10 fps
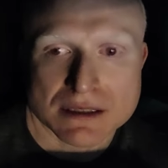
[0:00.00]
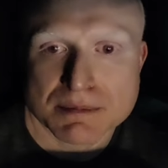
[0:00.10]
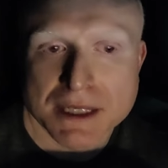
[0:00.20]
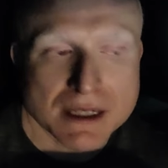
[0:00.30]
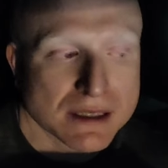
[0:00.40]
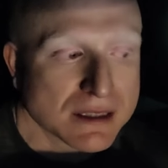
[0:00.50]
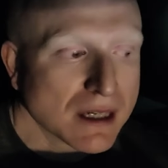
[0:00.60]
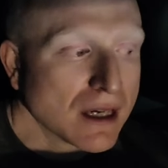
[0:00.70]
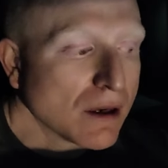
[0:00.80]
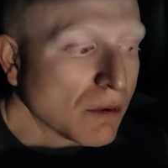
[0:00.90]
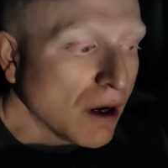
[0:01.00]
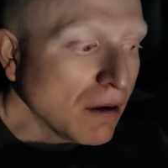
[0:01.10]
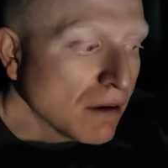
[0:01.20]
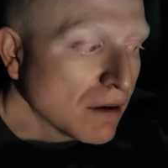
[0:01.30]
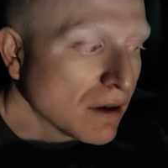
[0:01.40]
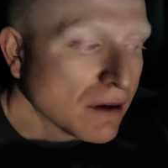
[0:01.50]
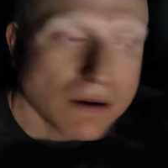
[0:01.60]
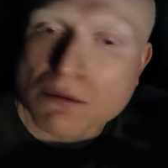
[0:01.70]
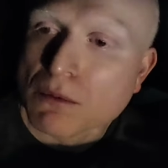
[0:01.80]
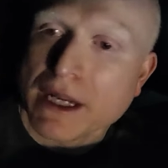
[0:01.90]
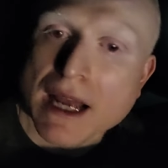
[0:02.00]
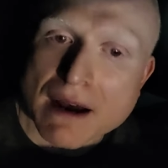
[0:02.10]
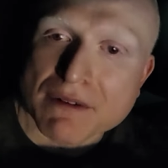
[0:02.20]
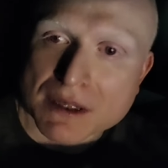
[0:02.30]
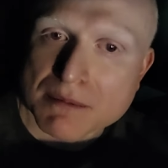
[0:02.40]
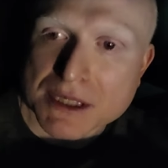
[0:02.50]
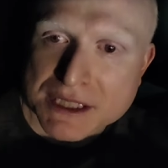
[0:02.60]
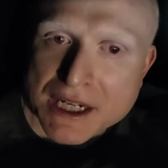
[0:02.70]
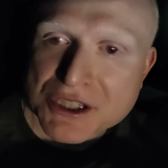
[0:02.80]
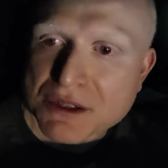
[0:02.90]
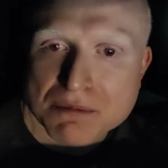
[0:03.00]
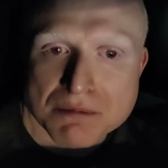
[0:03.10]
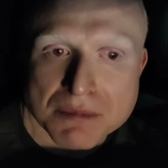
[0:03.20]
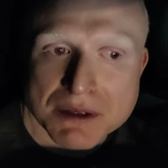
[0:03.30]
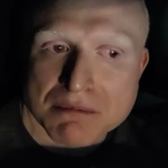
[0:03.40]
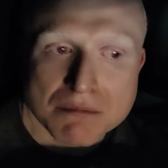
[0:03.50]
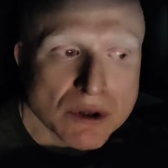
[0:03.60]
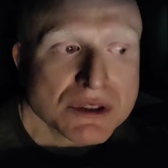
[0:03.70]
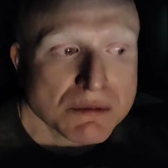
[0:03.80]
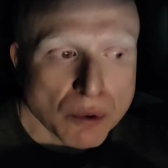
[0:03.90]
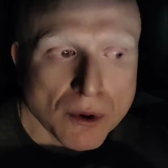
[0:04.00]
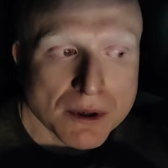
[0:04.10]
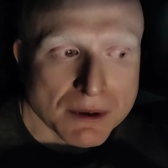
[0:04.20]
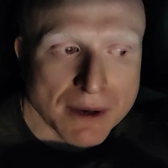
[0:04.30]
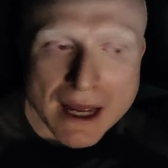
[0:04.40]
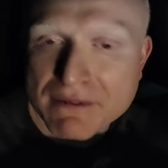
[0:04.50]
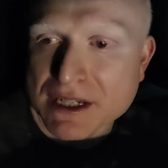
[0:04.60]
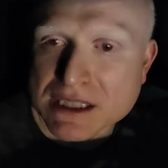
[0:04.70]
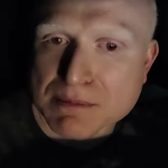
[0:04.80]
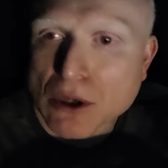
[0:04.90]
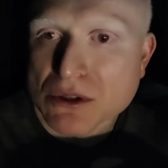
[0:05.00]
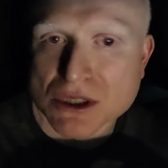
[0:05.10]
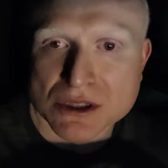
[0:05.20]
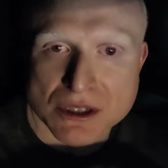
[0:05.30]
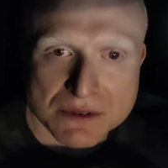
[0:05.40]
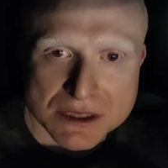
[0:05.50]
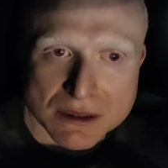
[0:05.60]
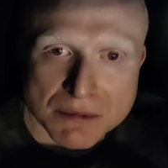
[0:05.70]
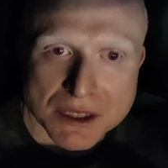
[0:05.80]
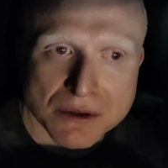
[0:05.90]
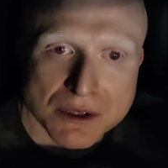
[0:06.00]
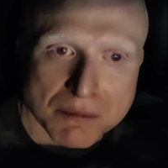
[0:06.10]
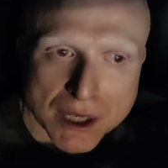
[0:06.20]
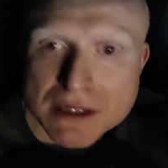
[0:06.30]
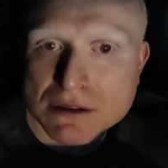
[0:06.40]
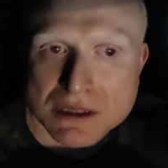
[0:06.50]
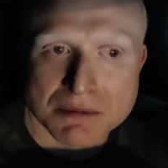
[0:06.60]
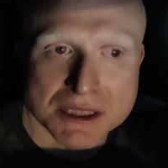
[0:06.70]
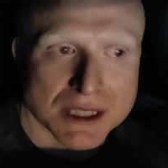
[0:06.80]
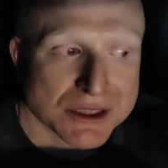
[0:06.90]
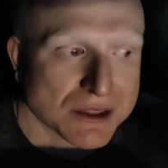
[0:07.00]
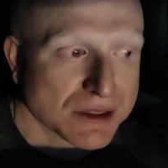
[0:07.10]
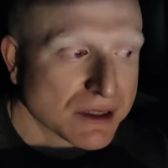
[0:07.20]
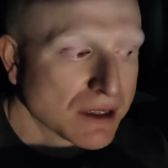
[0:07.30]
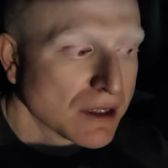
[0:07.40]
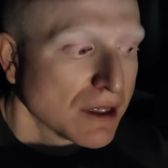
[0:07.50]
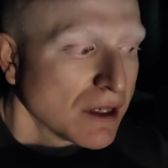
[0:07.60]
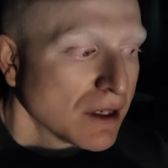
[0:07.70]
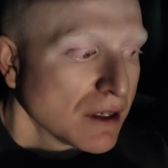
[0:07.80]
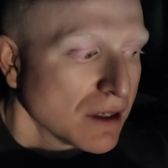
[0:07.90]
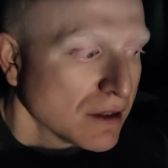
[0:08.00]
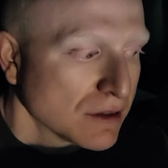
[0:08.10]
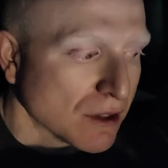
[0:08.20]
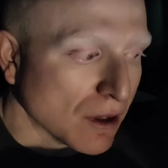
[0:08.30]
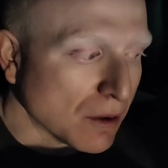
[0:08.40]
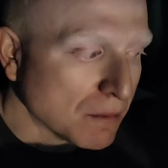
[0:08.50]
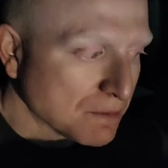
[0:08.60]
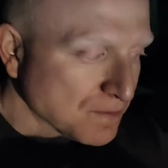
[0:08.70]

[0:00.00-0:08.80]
It's because, well, we have a limitation, but most importantly, we haven't exposed ourselves to somebody who could break those limitations. So